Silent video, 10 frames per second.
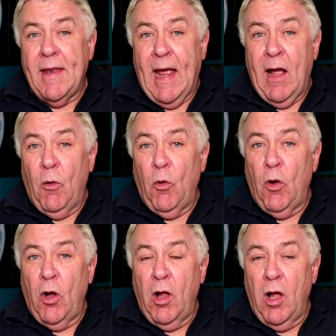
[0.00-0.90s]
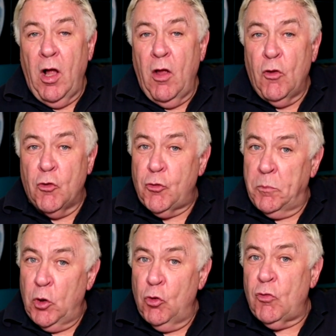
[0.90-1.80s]
Now, there's
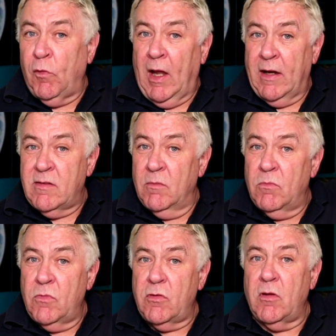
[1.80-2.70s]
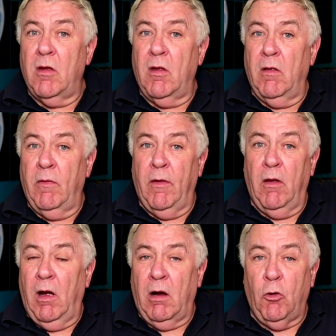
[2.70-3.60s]
some useful items
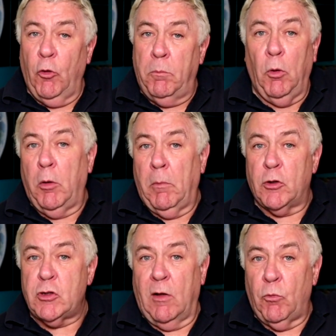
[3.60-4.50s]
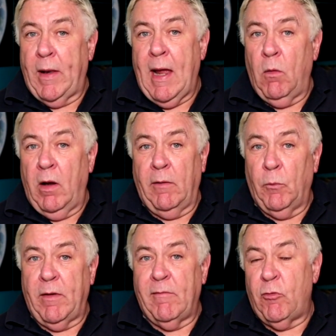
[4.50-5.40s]
that I couldn't have put them on the shelves without, and I
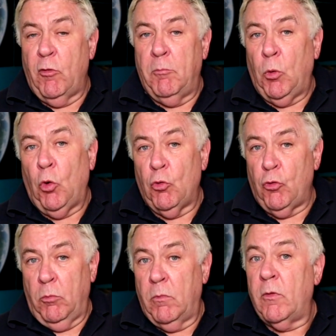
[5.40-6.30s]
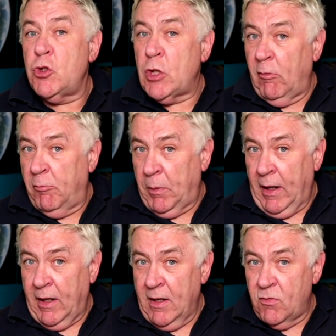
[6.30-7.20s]
would have to have bought some shelf
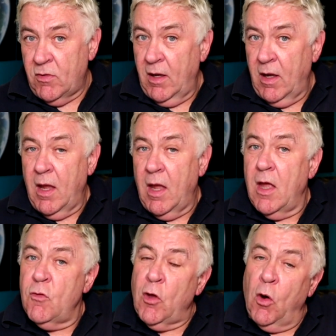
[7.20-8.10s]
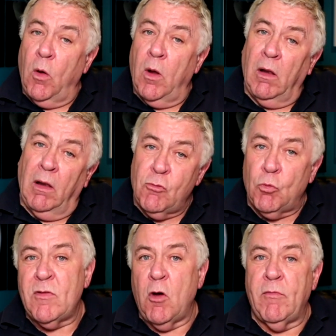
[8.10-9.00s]
brackets. So
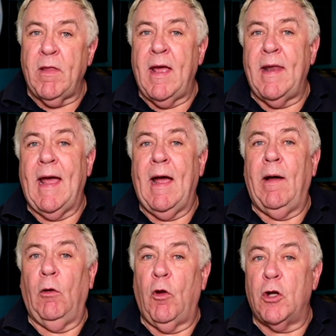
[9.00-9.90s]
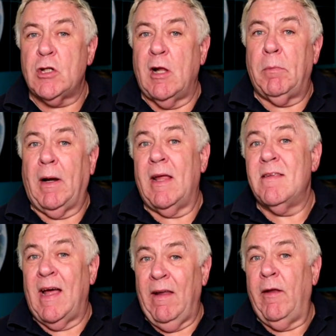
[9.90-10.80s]
let's whiz over there now and look at the shelf
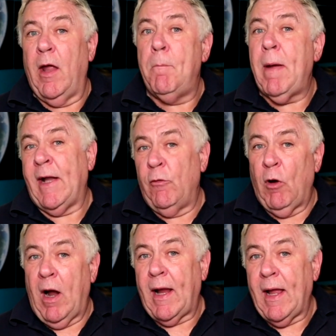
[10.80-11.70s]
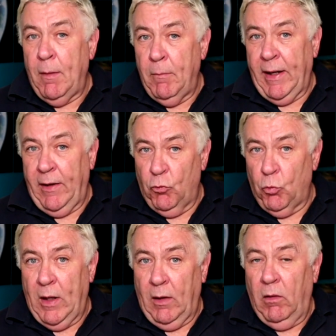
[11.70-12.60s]
brackets and a paint rack I made as
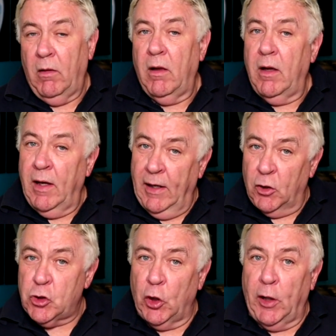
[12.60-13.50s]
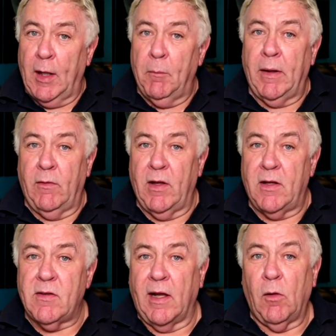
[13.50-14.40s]
well, and I'll show you them in
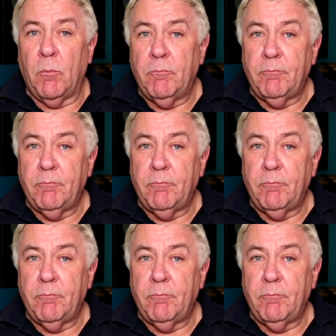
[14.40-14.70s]
detail.